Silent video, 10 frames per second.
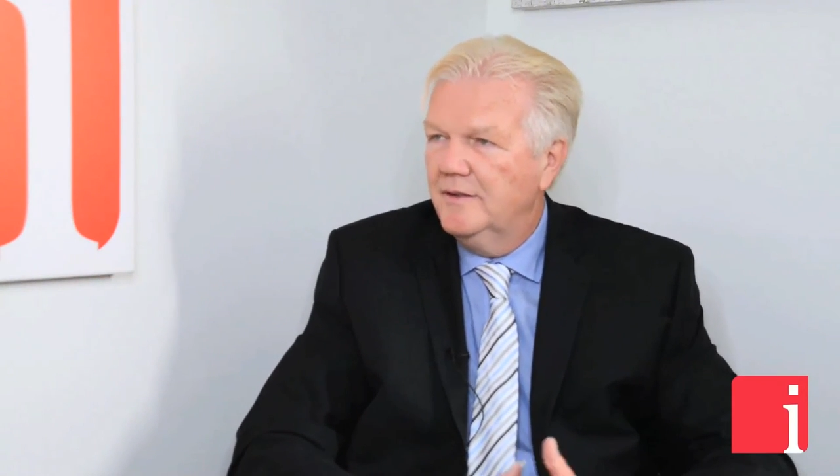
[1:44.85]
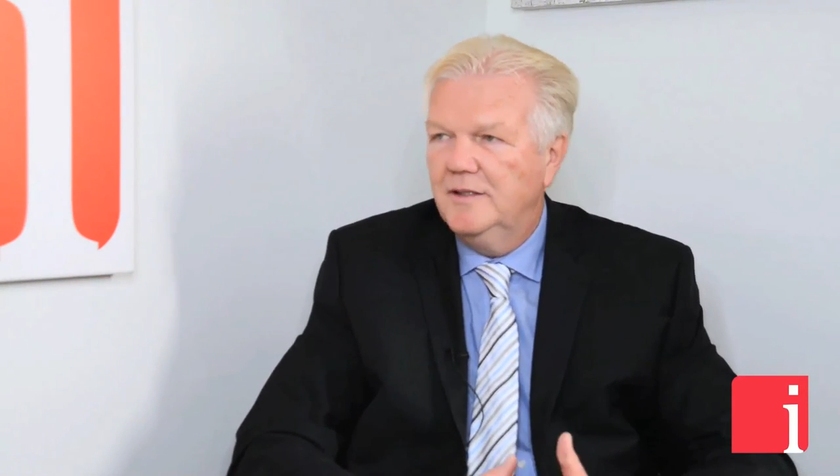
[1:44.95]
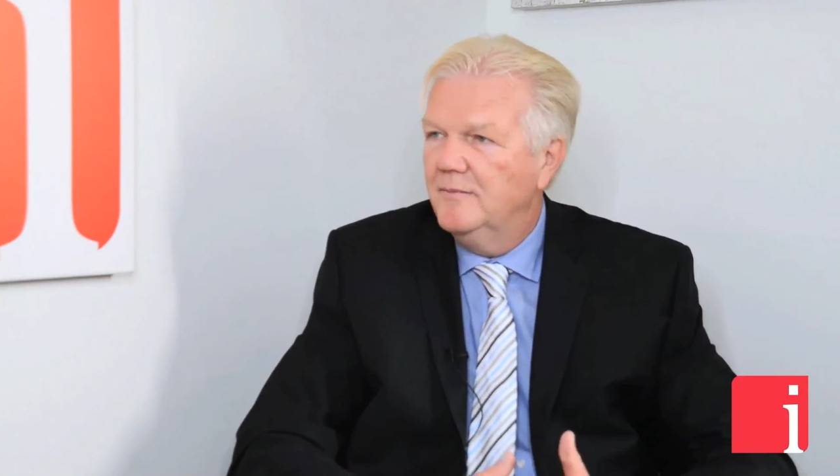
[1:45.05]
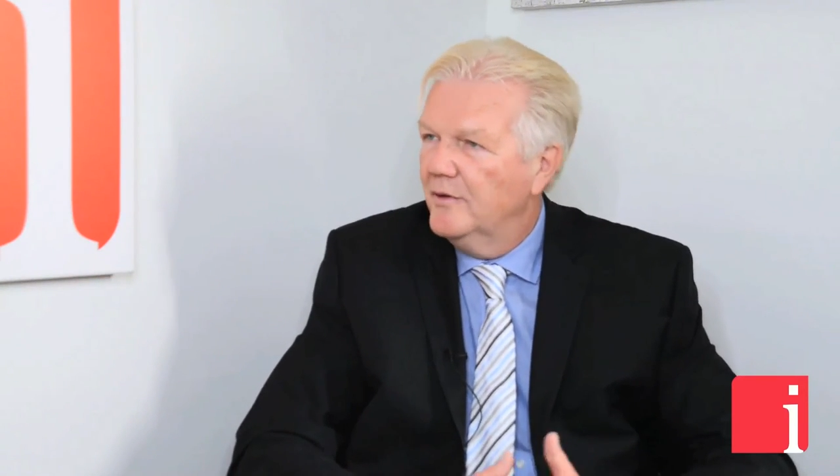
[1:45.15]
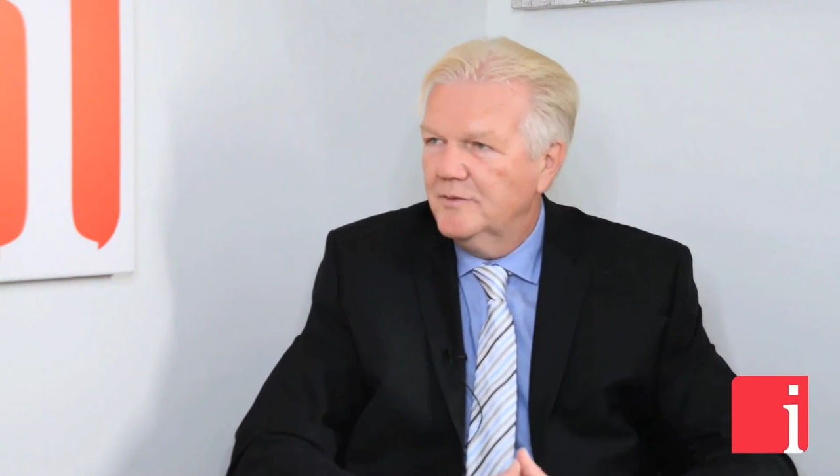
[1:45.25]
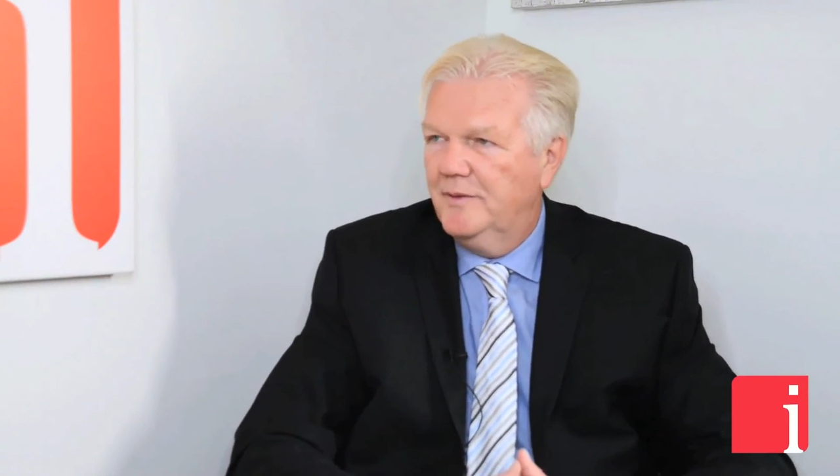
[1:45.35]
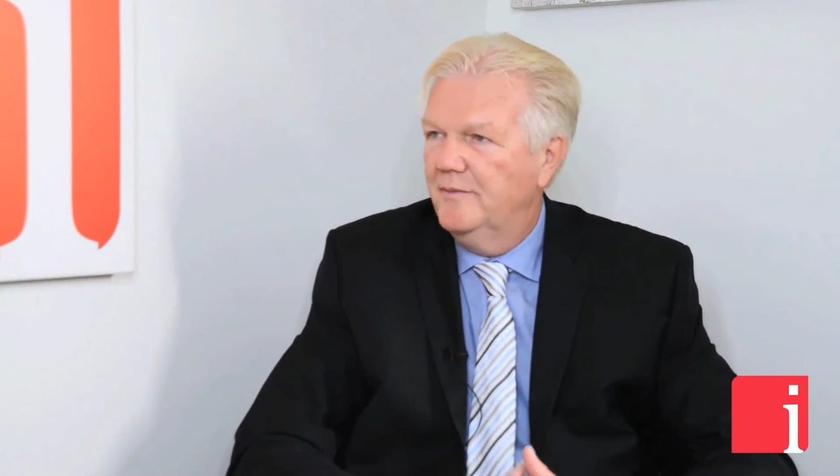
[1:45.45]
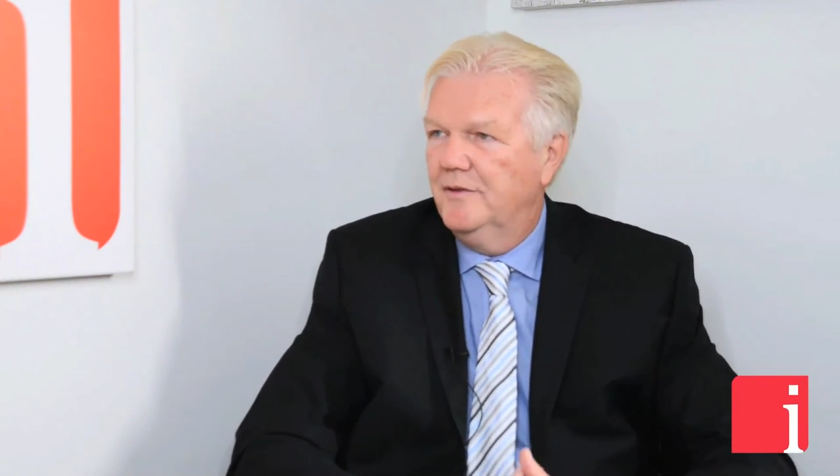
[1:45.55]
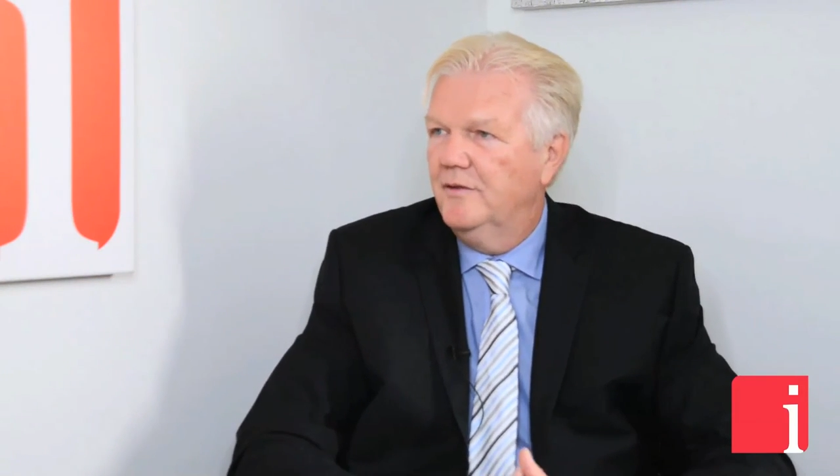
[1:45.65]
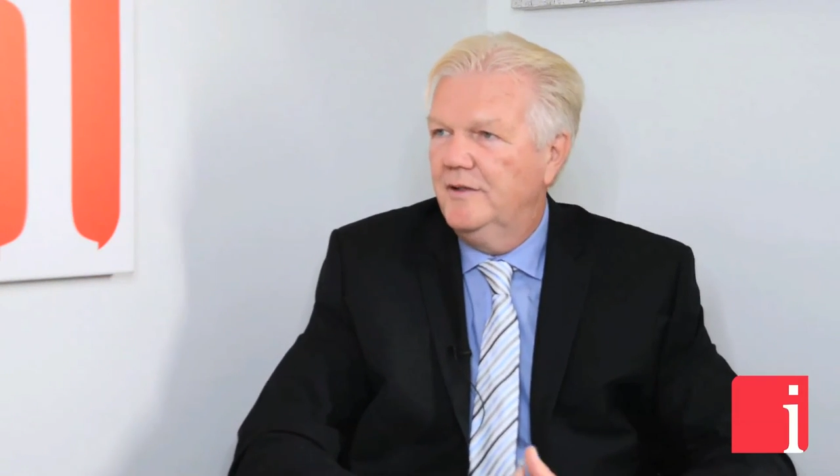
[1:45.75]
that most
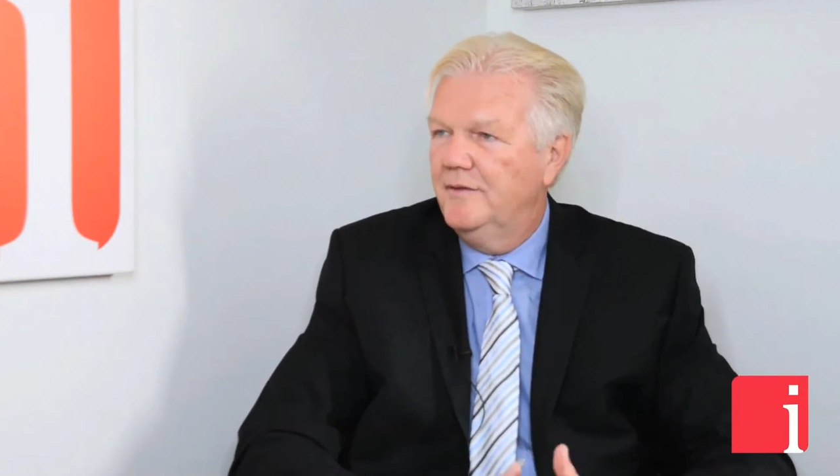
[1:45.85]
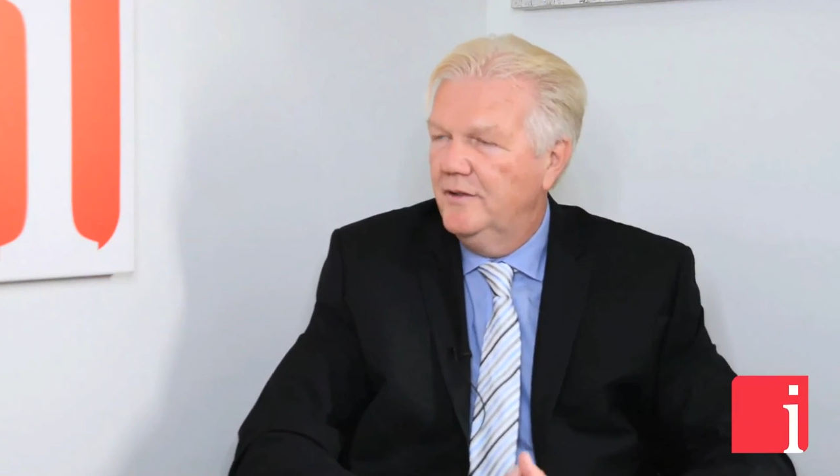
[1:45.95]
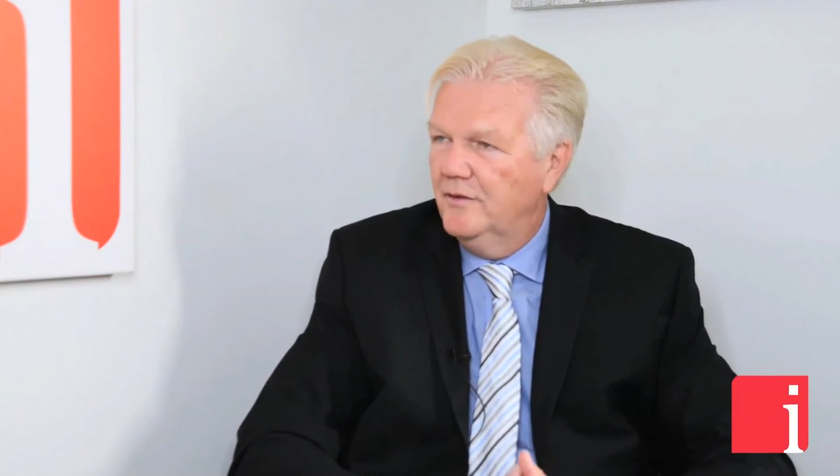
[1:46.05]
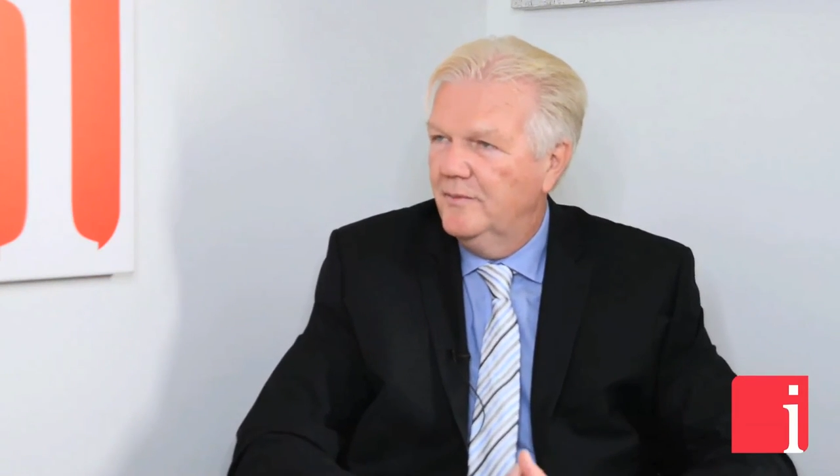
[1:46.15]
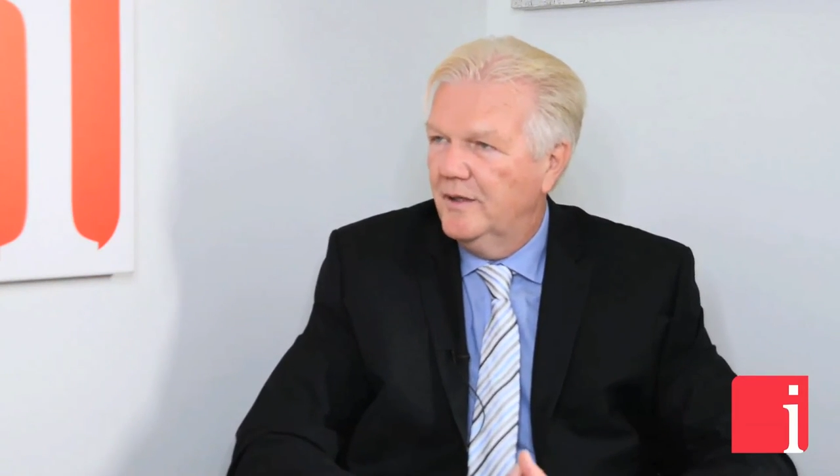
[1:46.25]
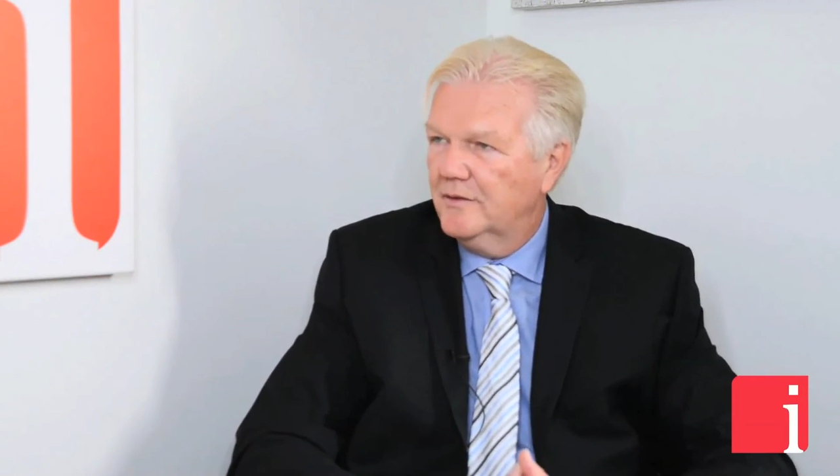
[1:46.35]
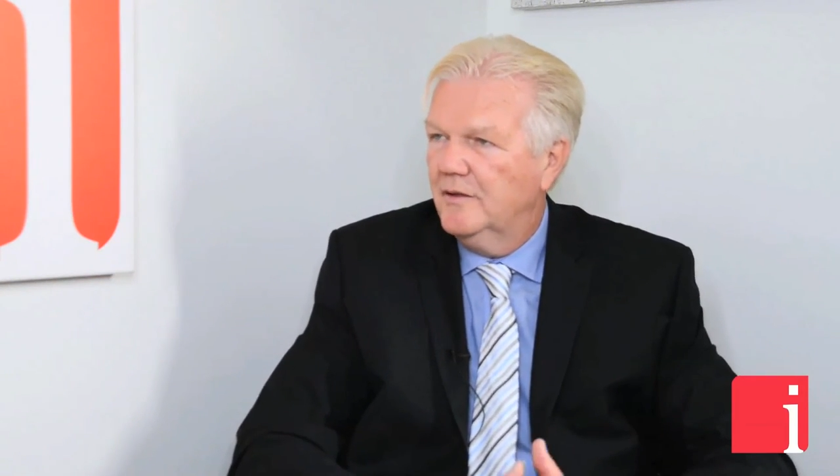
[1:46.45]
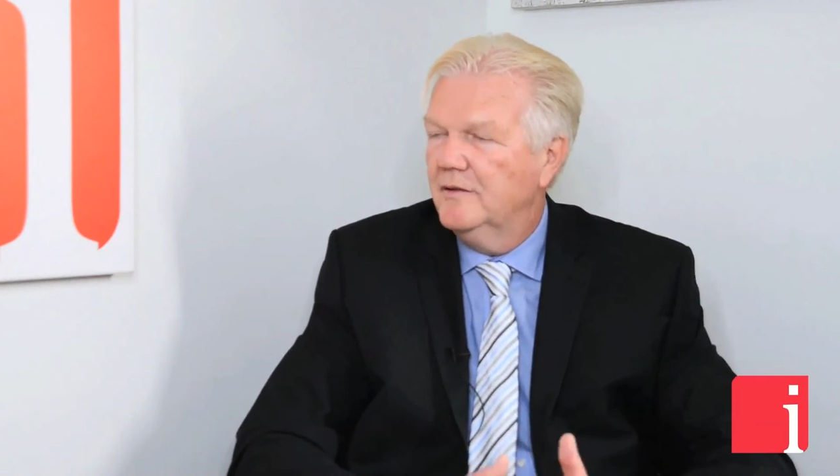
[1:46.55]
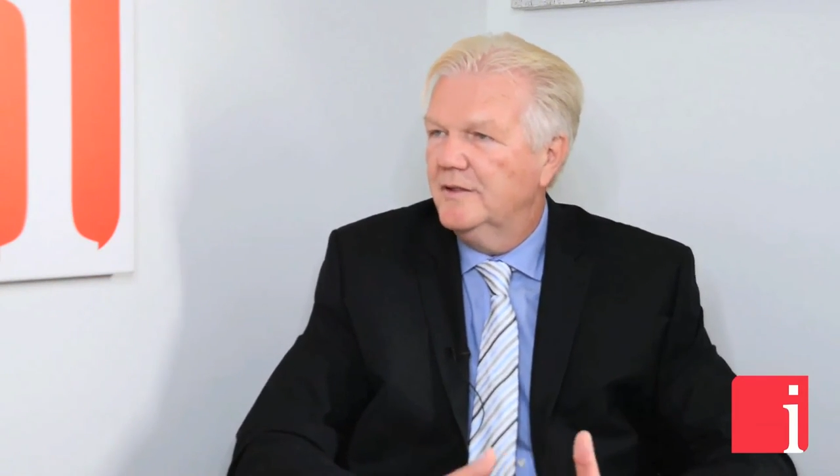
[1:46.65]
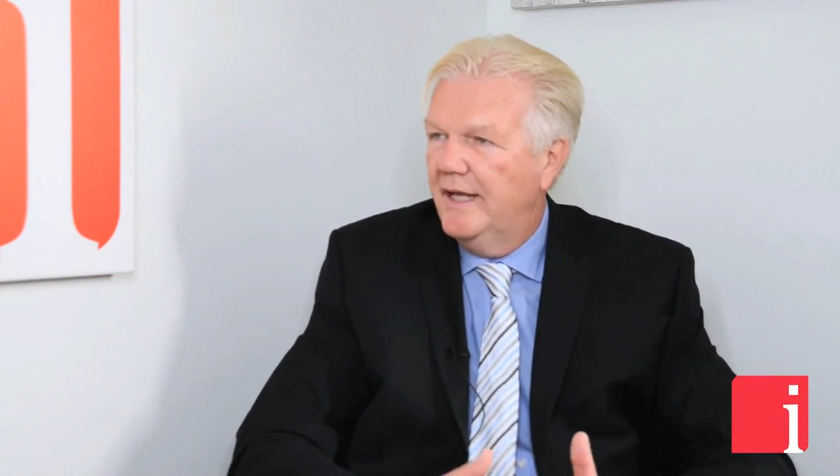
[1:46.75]
people don't even know about,
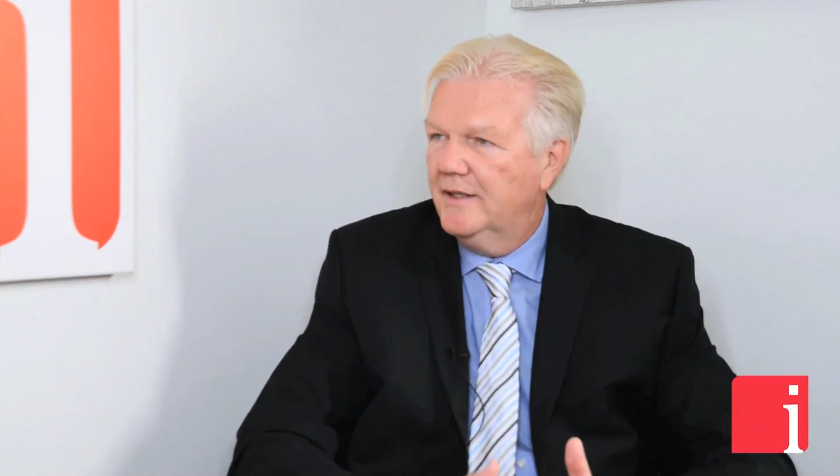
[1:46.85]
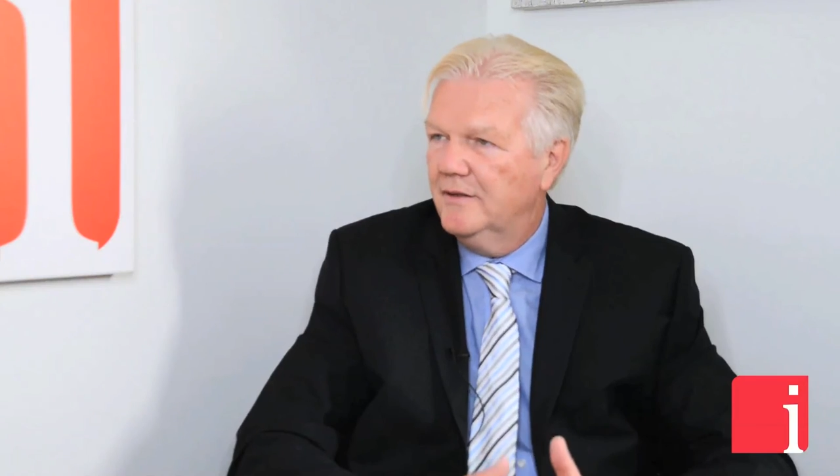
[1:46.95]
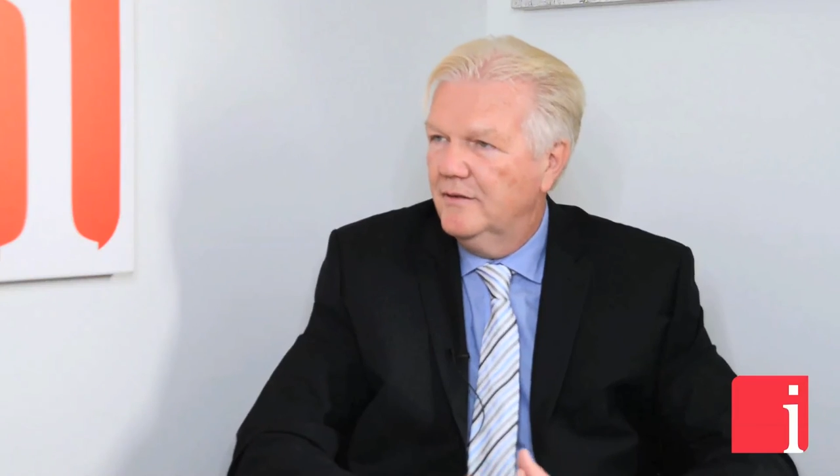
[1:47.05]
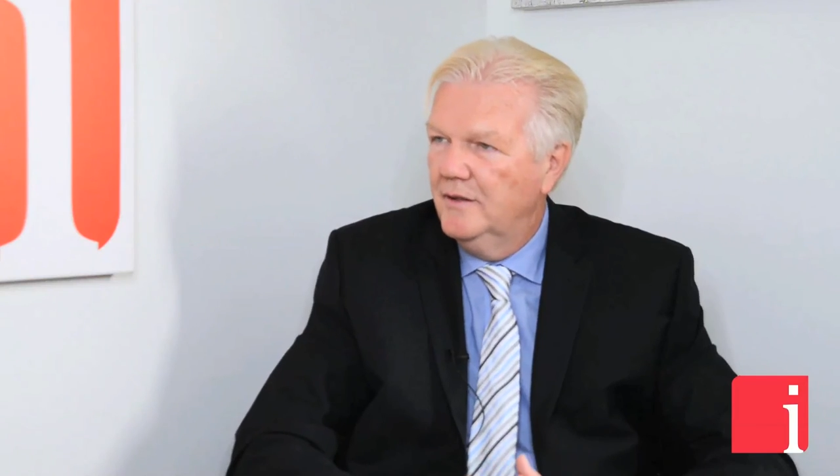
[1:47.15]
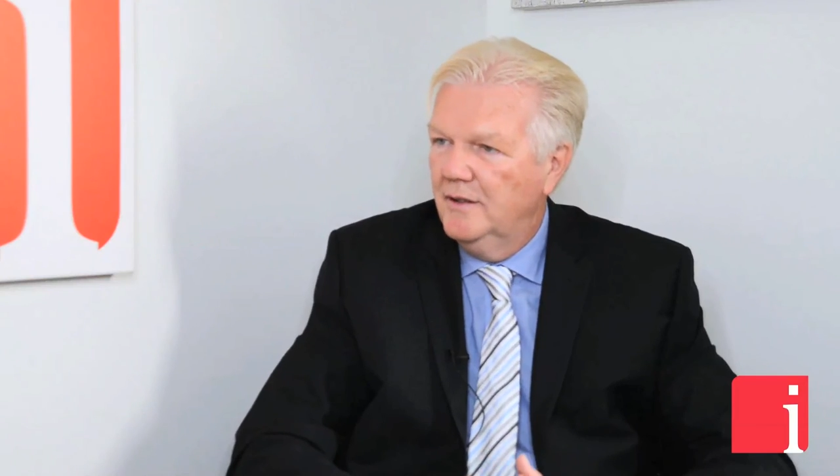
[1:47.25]
called Tanco.